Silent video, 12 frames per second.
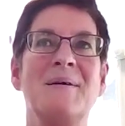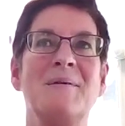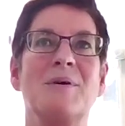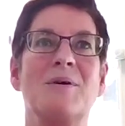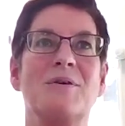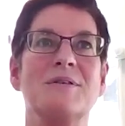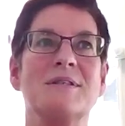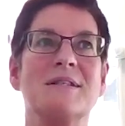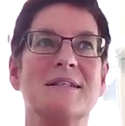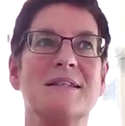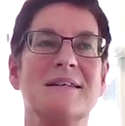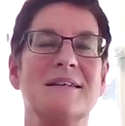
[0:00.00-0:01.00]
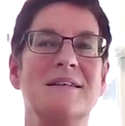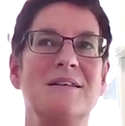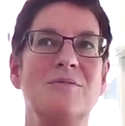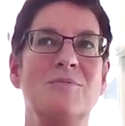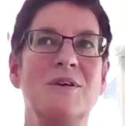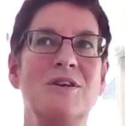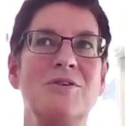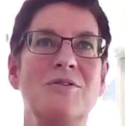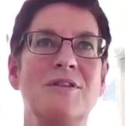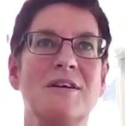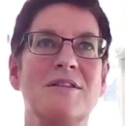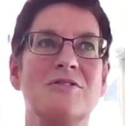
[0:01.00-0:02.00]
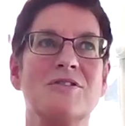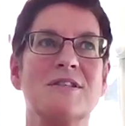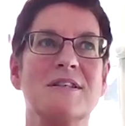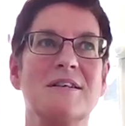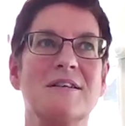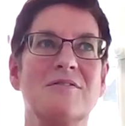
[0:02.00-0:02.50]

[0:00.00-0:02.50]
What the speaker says: because we knew that there's